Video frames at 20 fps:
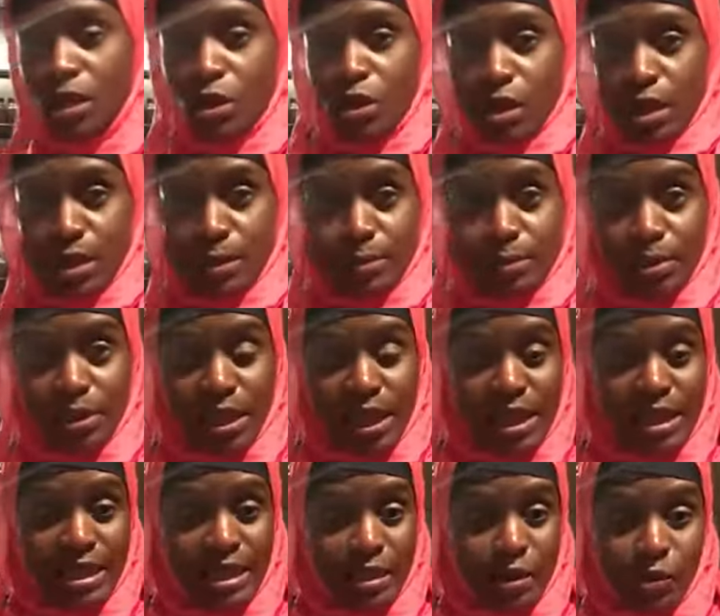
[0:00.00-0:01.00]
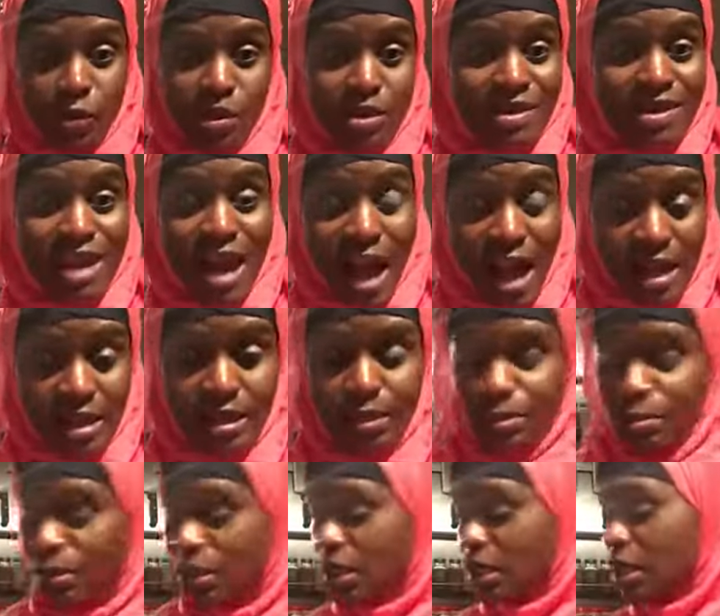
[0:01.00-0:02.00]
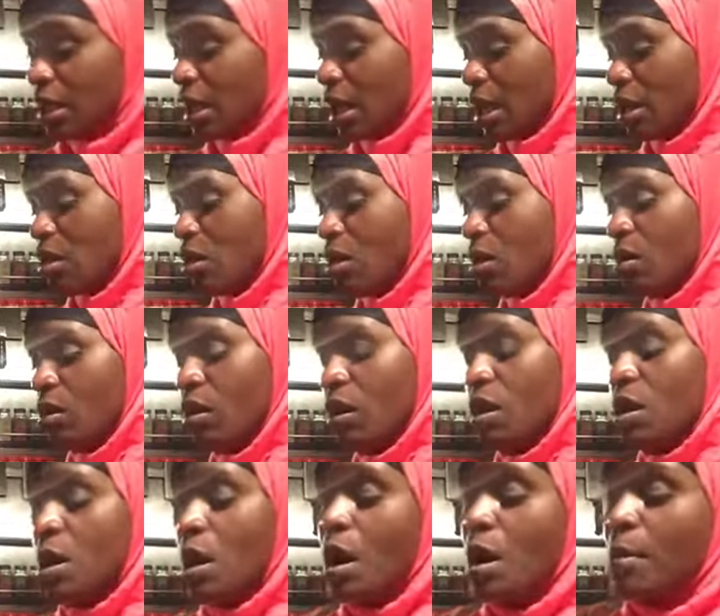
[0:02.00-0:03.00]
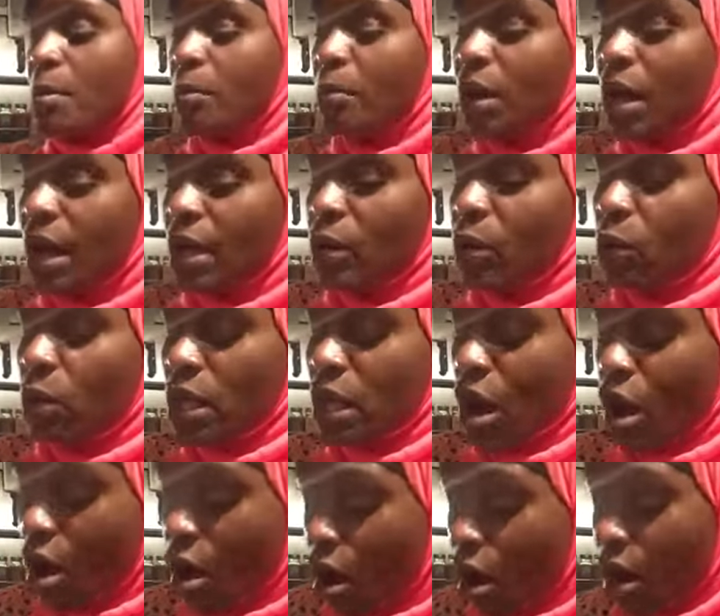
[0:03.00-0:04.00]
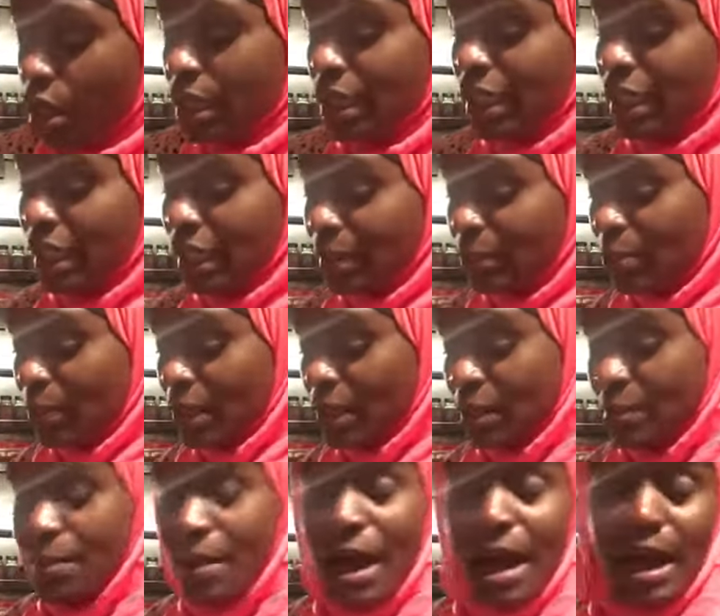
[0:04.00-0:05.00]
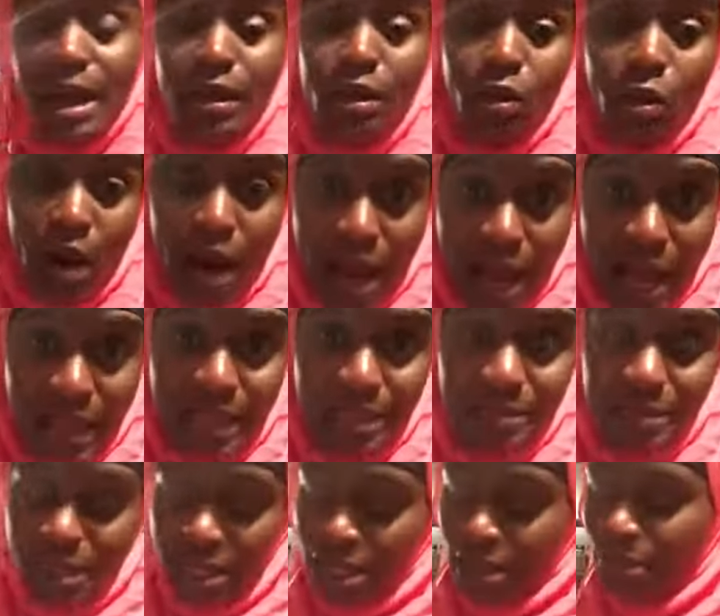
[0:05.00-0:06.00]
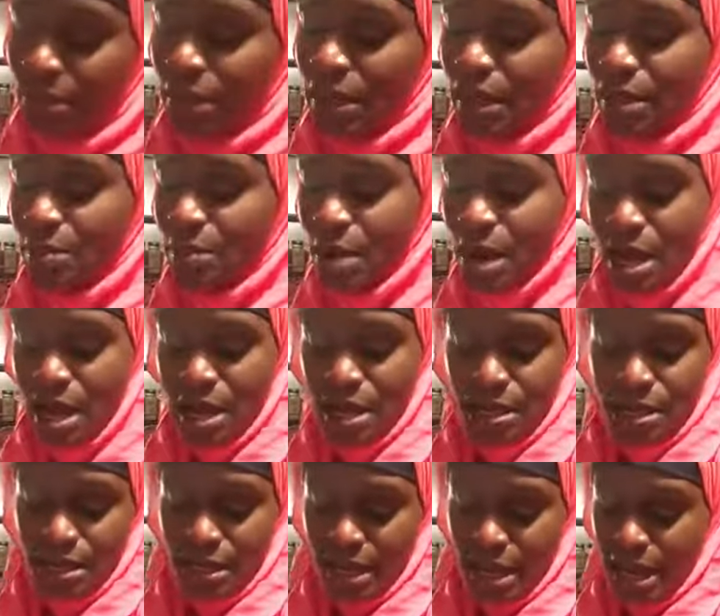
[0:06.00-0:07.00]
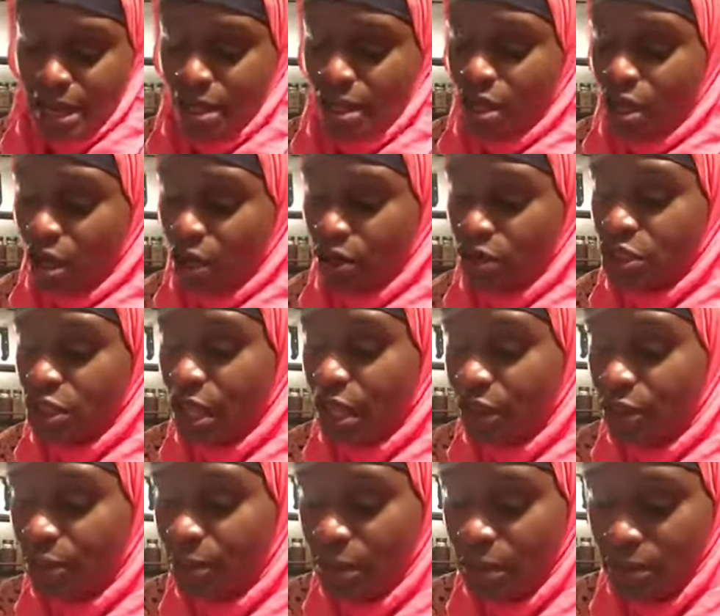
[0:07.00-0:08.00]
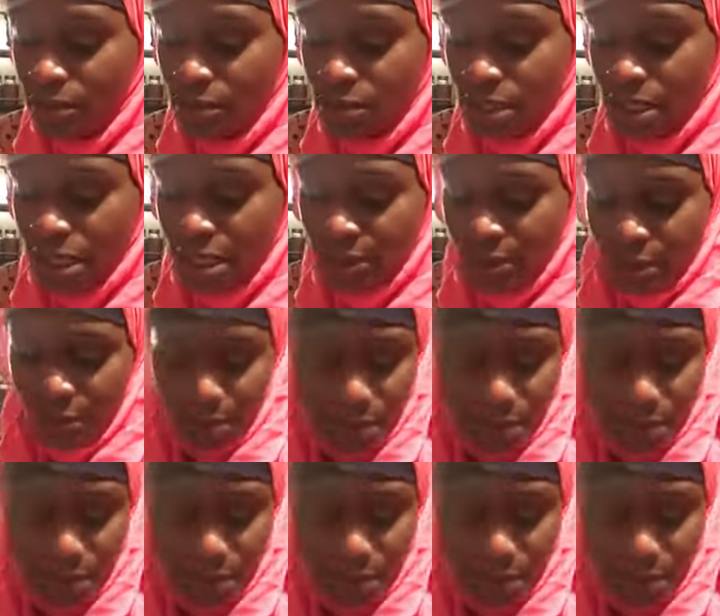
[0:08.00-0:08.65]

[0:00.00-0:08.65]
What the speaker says: or complaining. We're not complaining at all, but we are keeping in mind, or I am keeping in mind, and I encourage other people to keep in